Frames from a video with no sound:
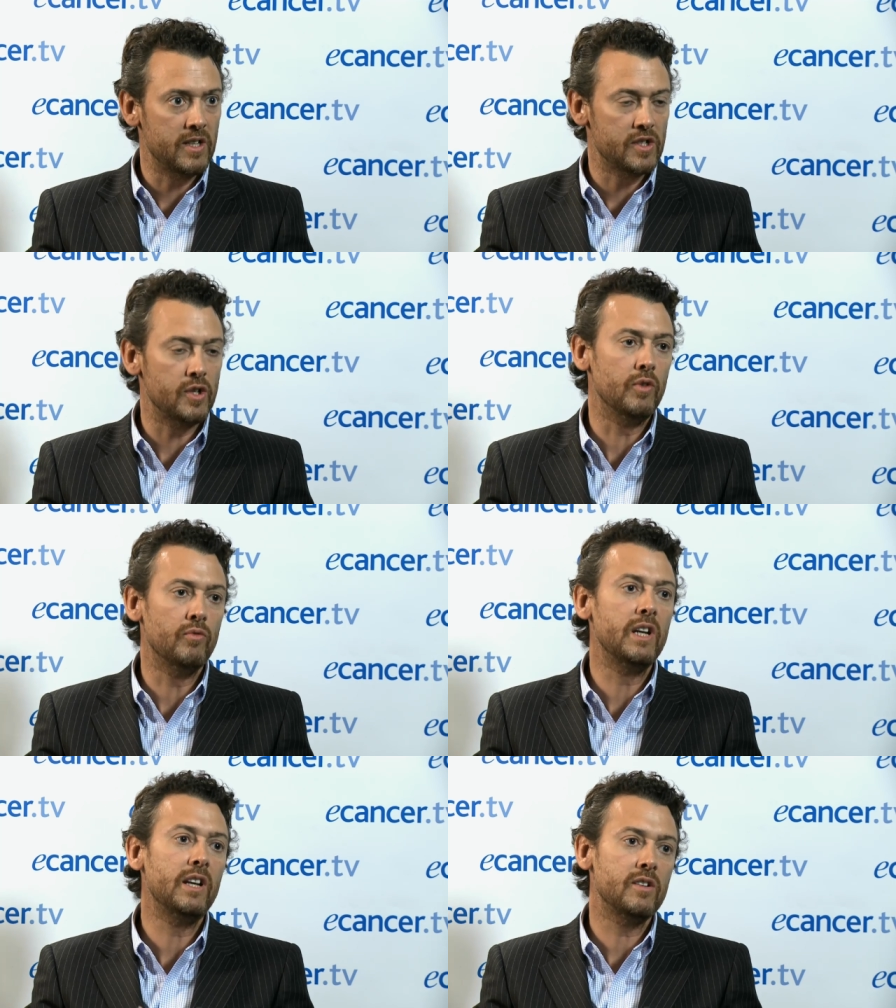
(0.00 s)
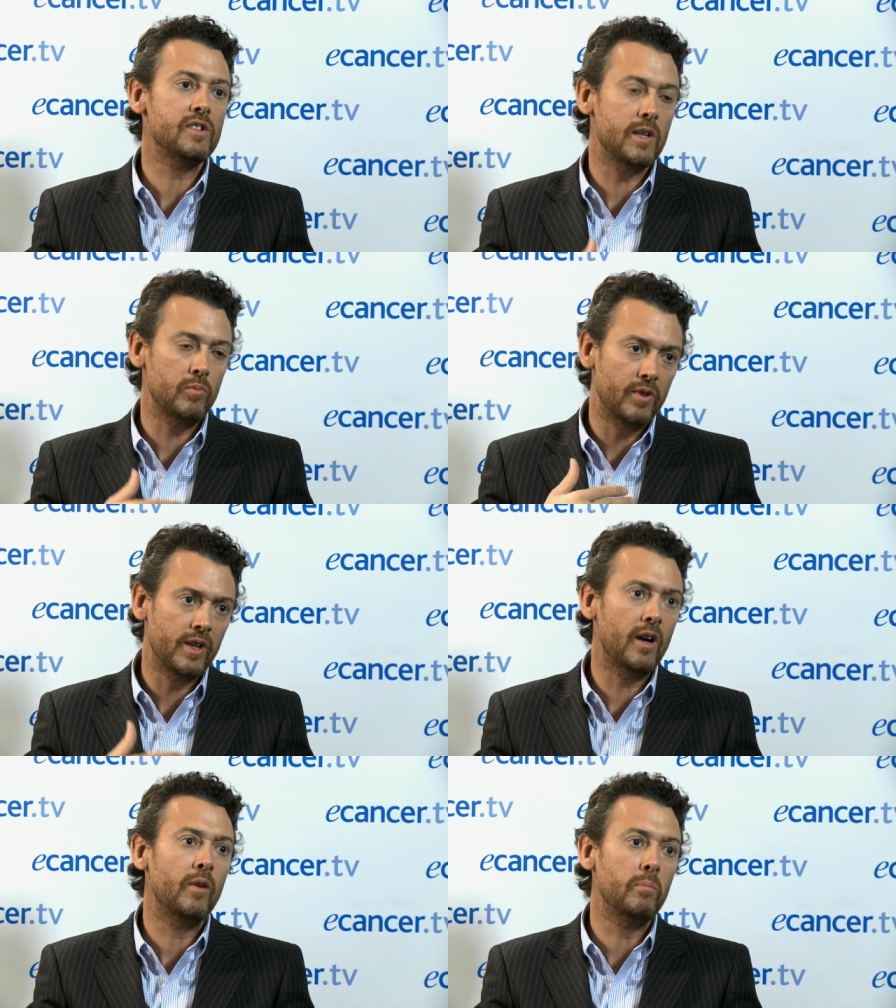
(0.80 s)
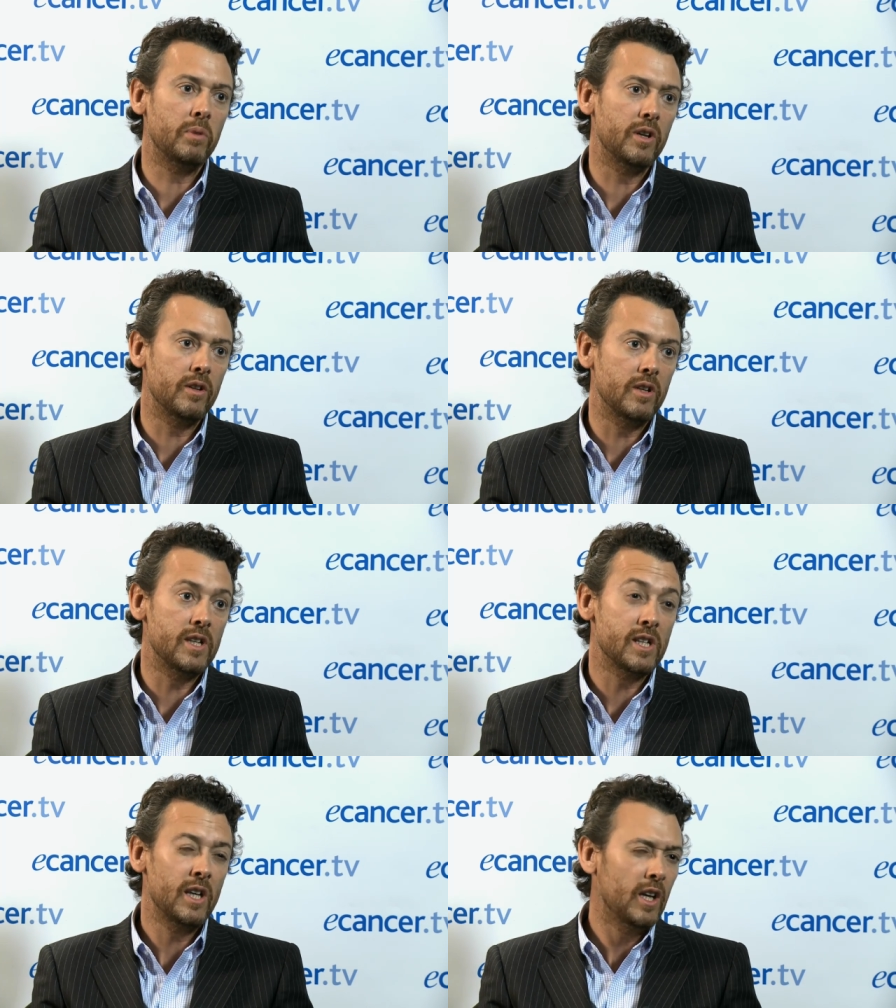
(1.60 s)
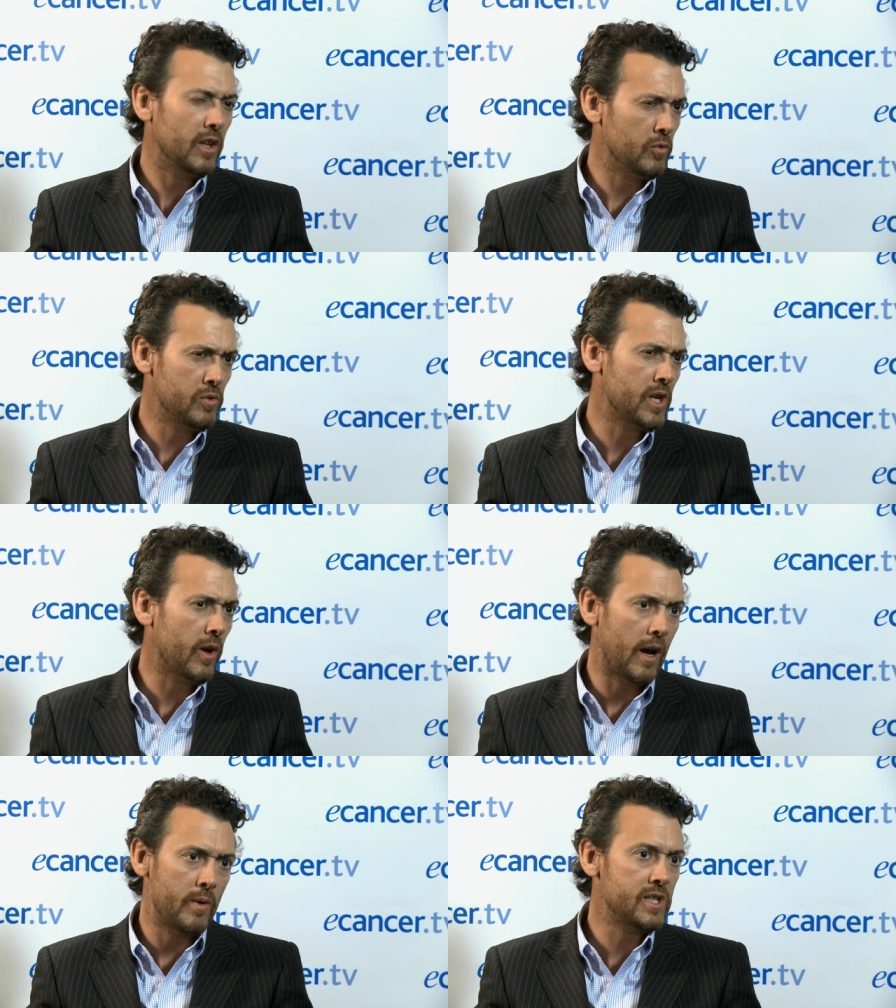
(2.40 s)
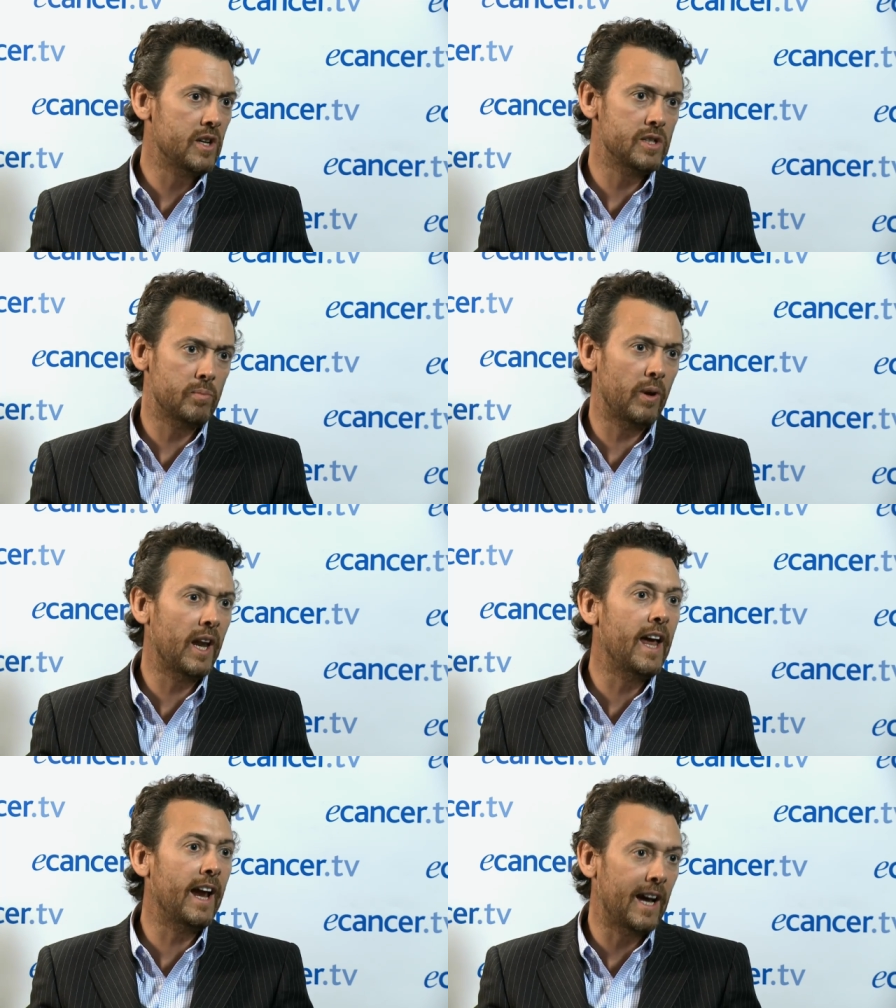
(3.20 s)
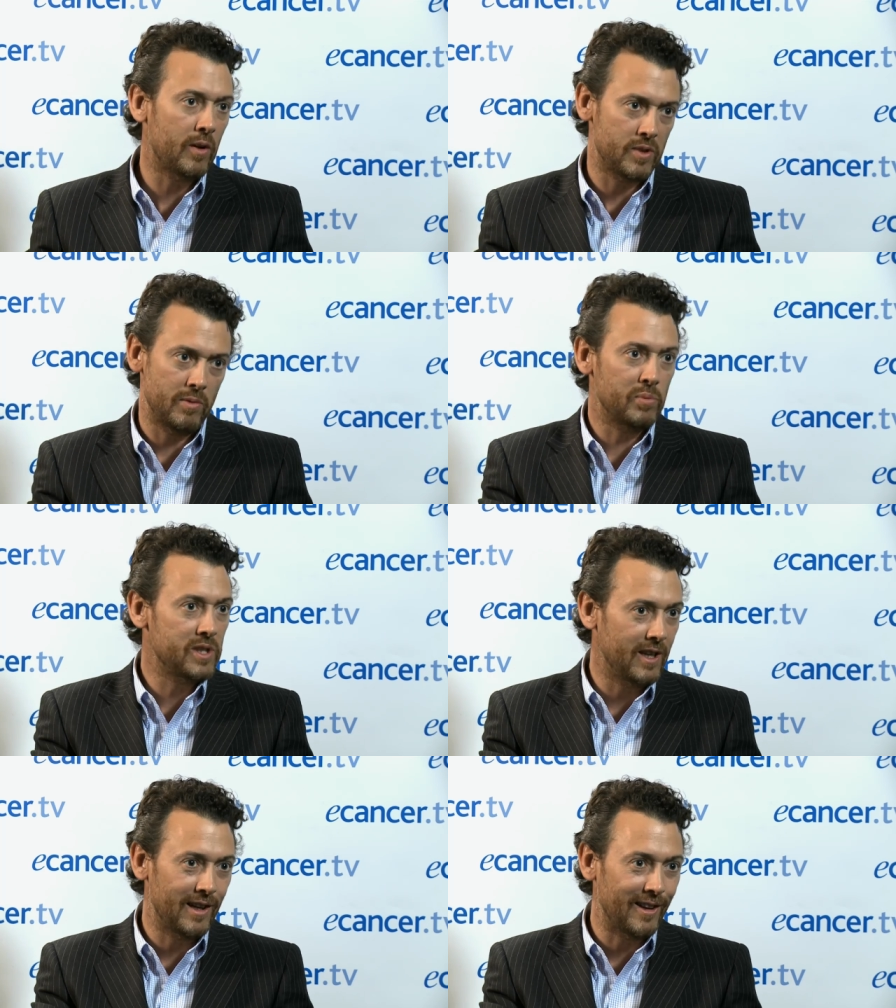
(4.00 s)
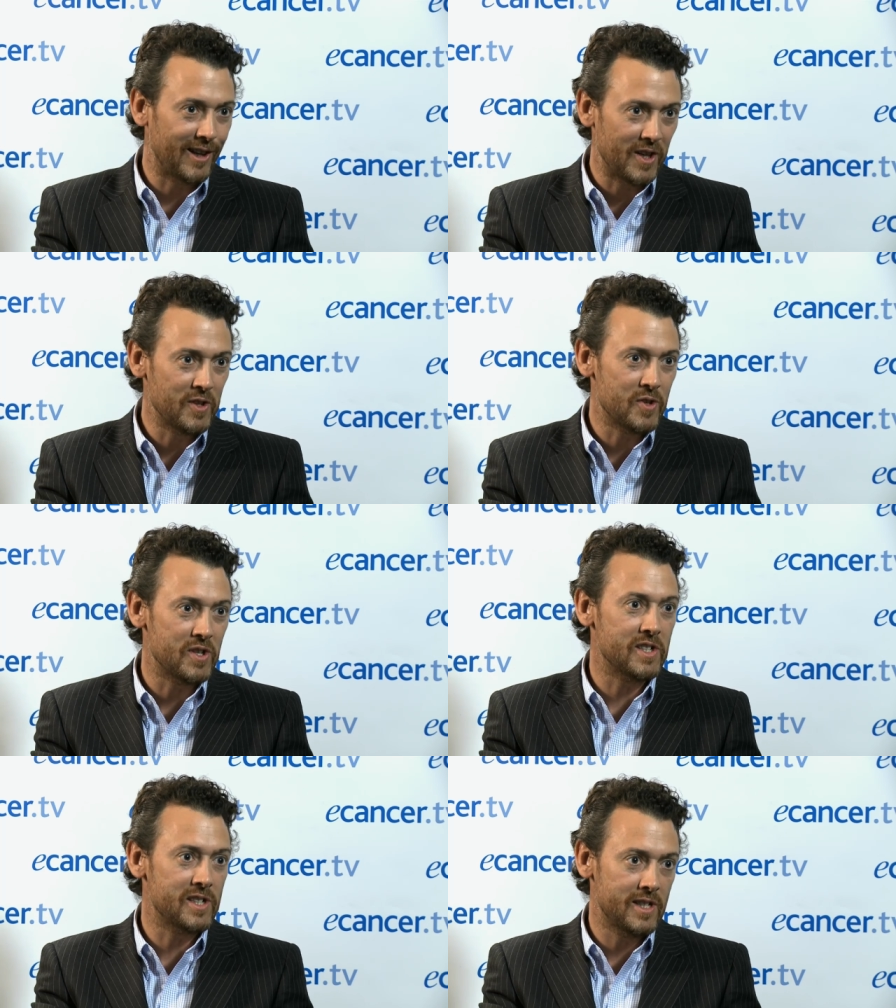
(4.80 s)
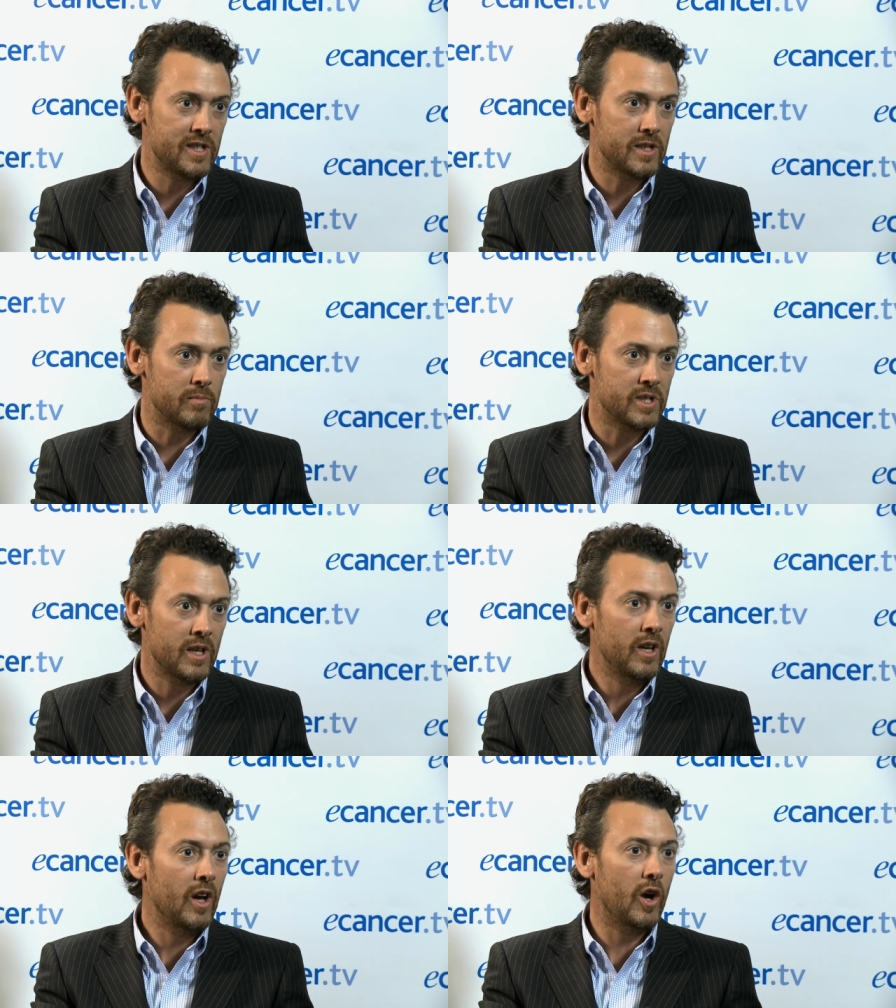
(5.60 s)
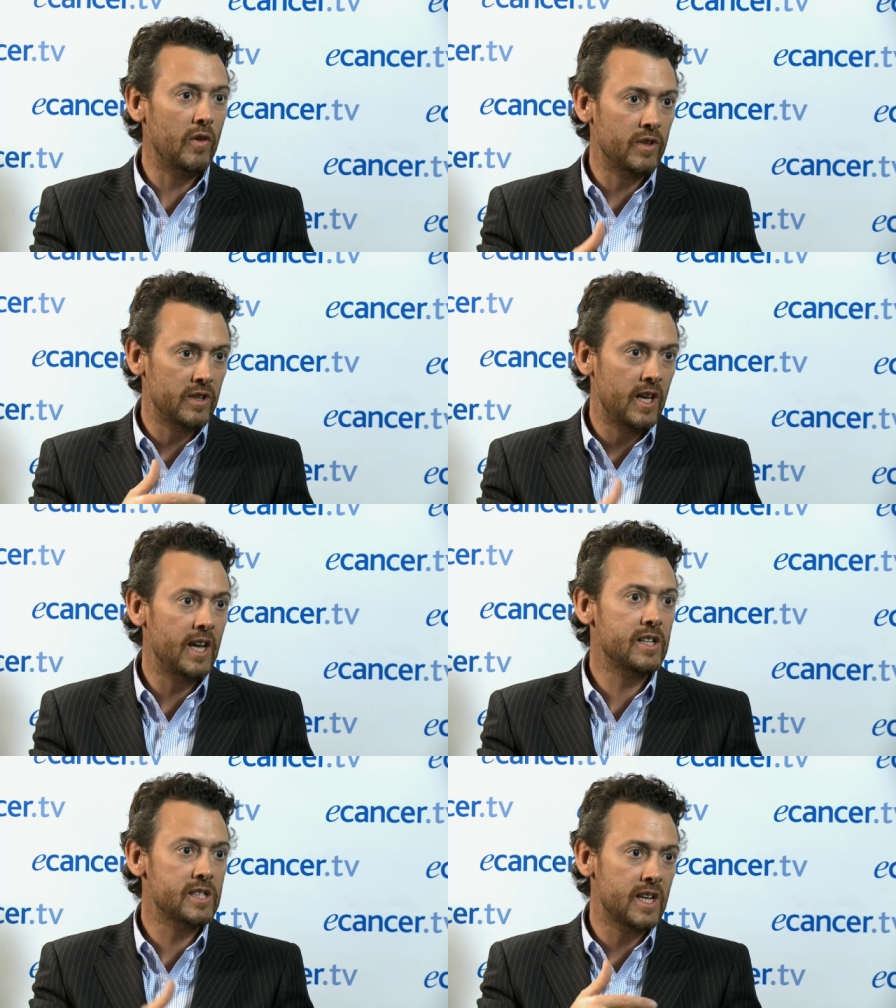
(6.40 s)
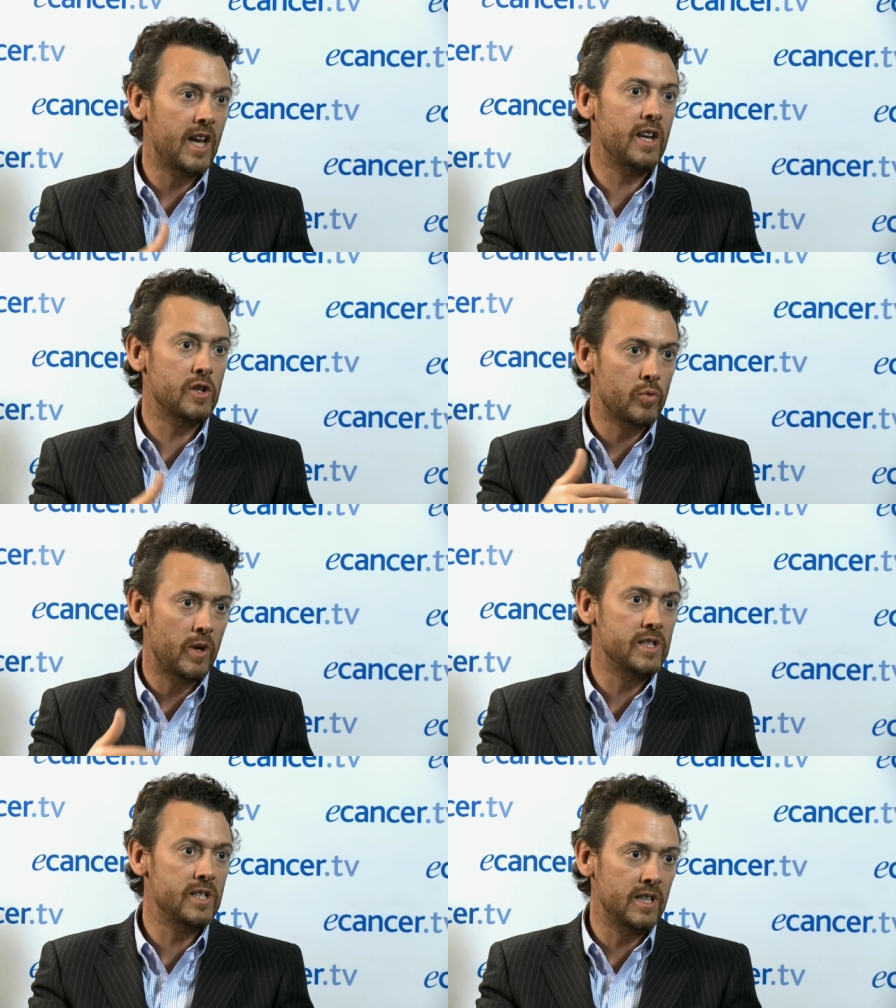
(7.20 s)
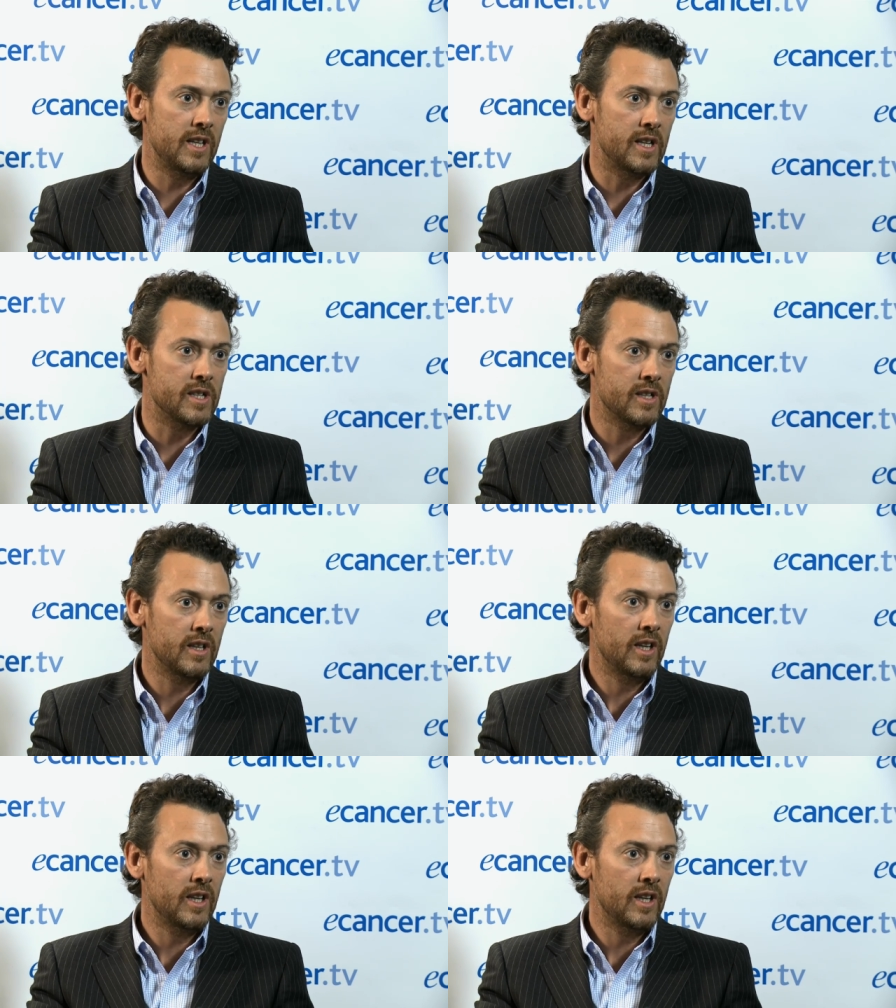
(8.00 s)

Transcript: So you really understand what the current burden is and also how it's going to play out in particular countries and systems over the next 10, 20 years.